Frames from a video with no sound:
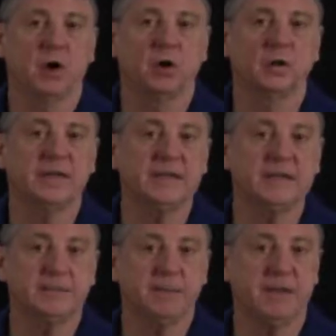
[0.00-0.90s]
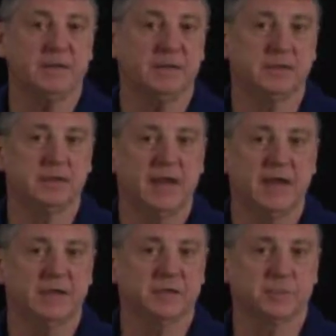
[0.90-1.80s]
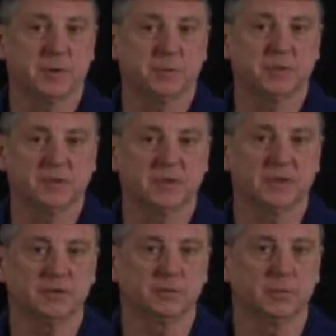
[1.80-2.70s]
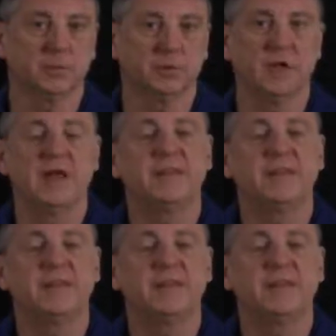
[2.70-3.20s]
are independent and experimentally controllable.